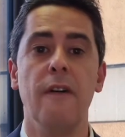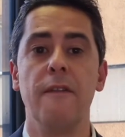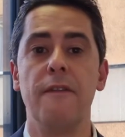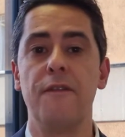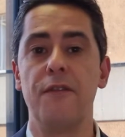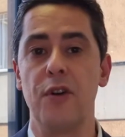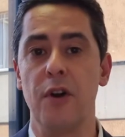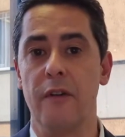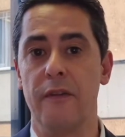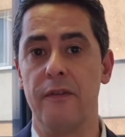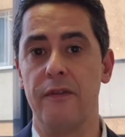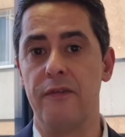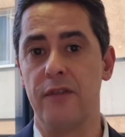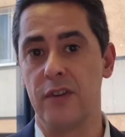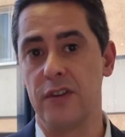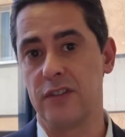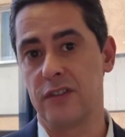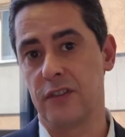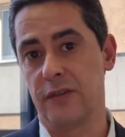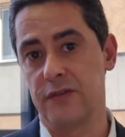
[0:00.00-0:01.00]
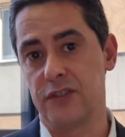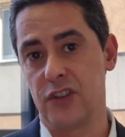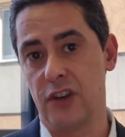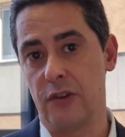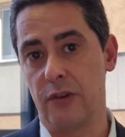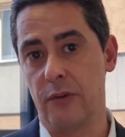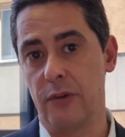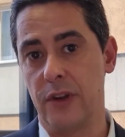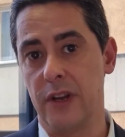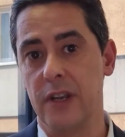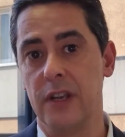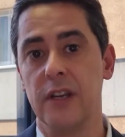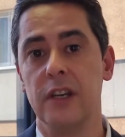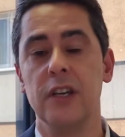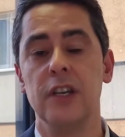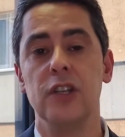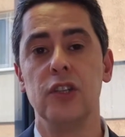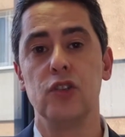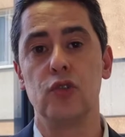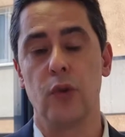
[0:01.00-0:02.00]
from 1st of January
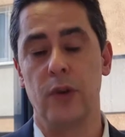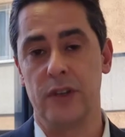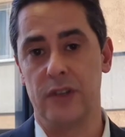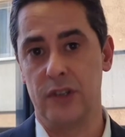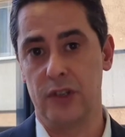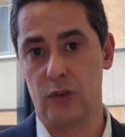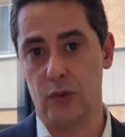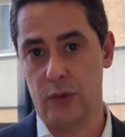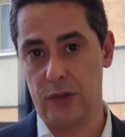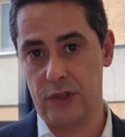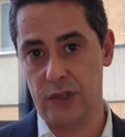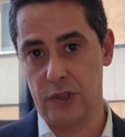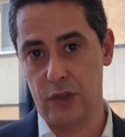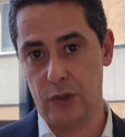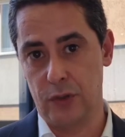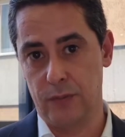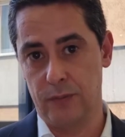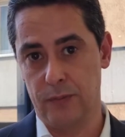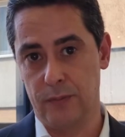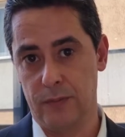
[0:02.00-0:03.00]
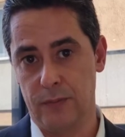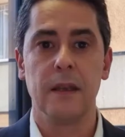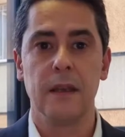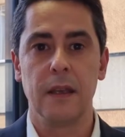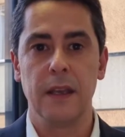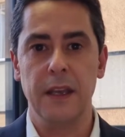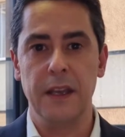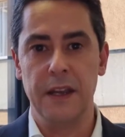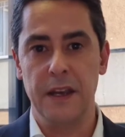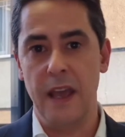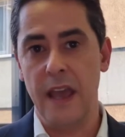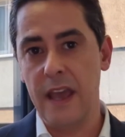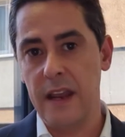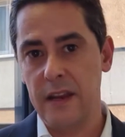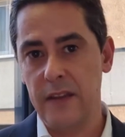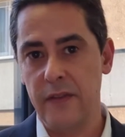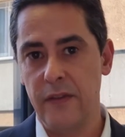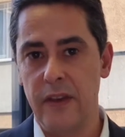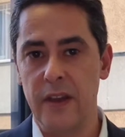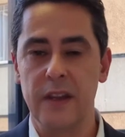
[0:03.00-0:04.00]
2022. In any
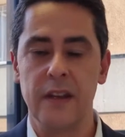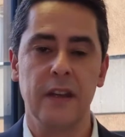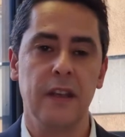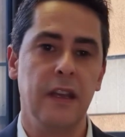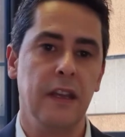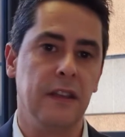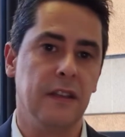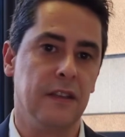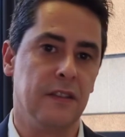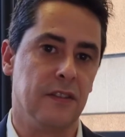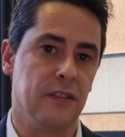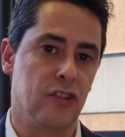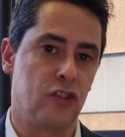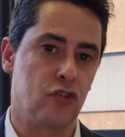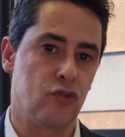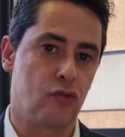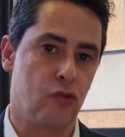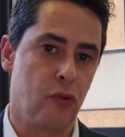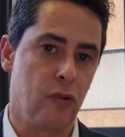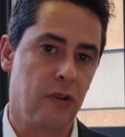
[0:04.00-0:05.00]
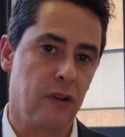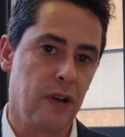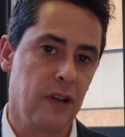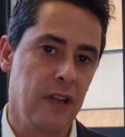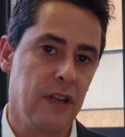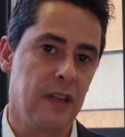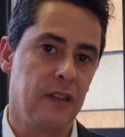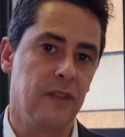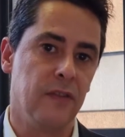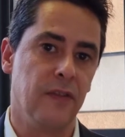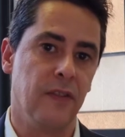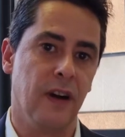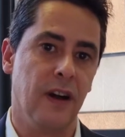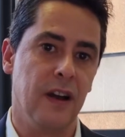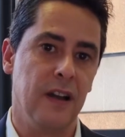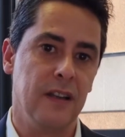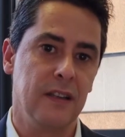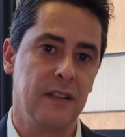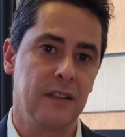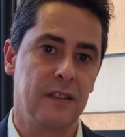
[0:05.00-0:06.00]
event, it is strongly
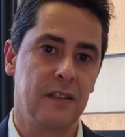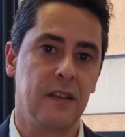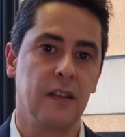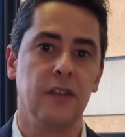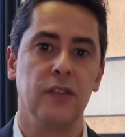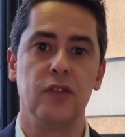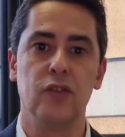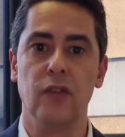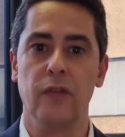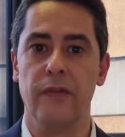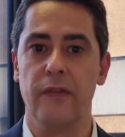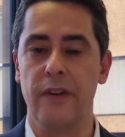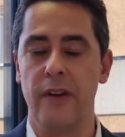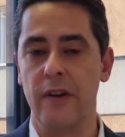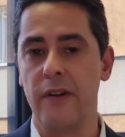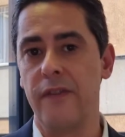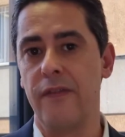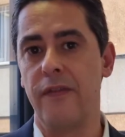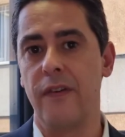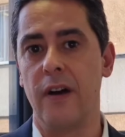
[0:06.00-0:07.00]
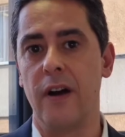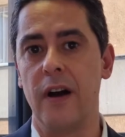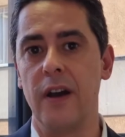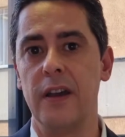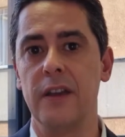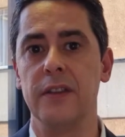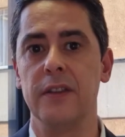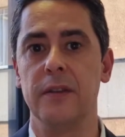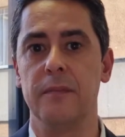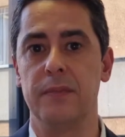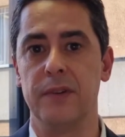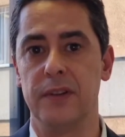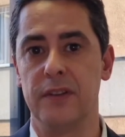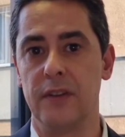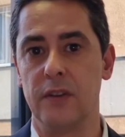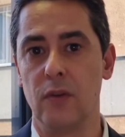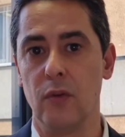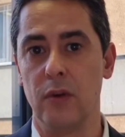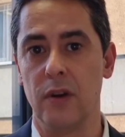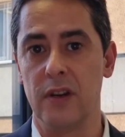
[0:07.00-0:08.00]
advised to verify the
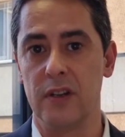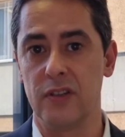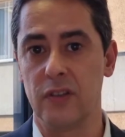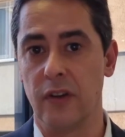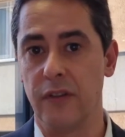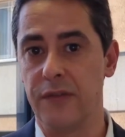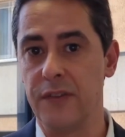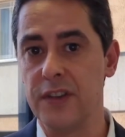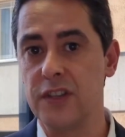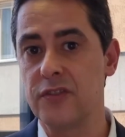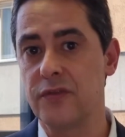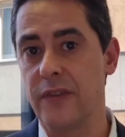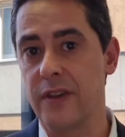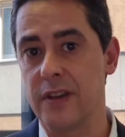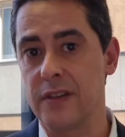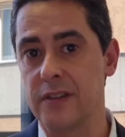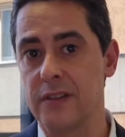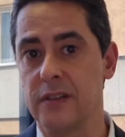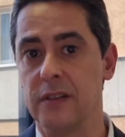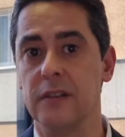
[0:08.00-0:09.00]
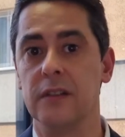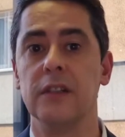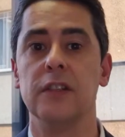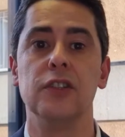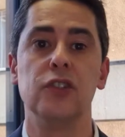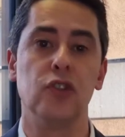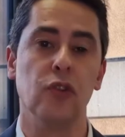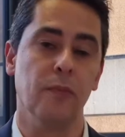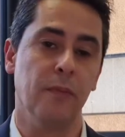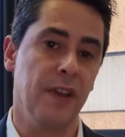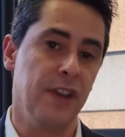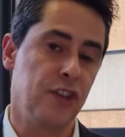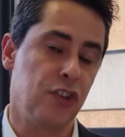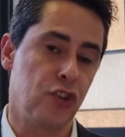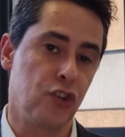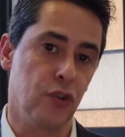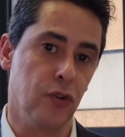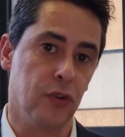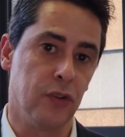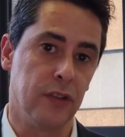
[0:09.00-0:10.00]
particulars of each vessel to make
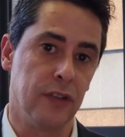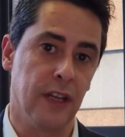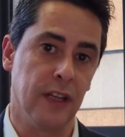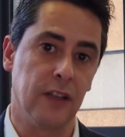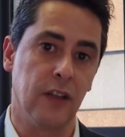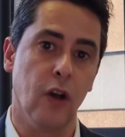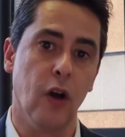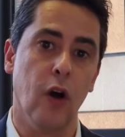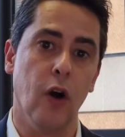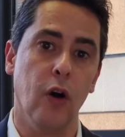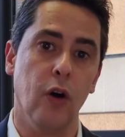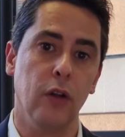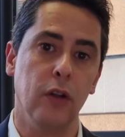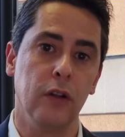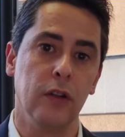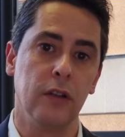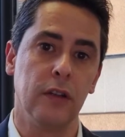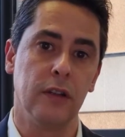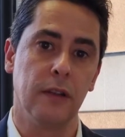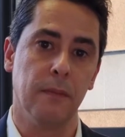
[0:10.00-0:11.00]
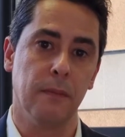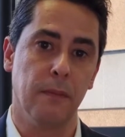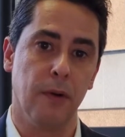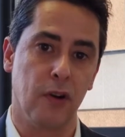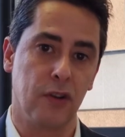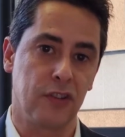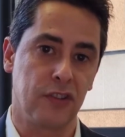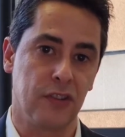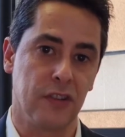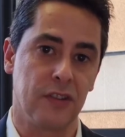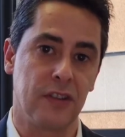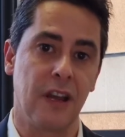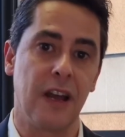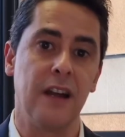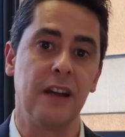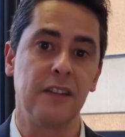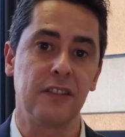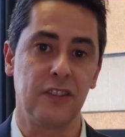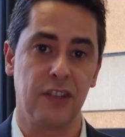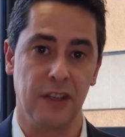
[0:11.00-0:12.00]
sure that all the boxes
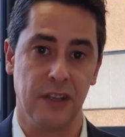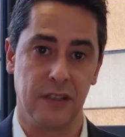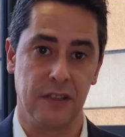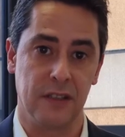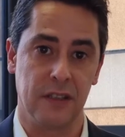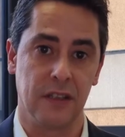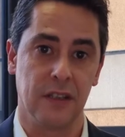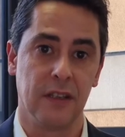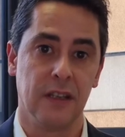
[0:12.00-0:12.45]
are ticked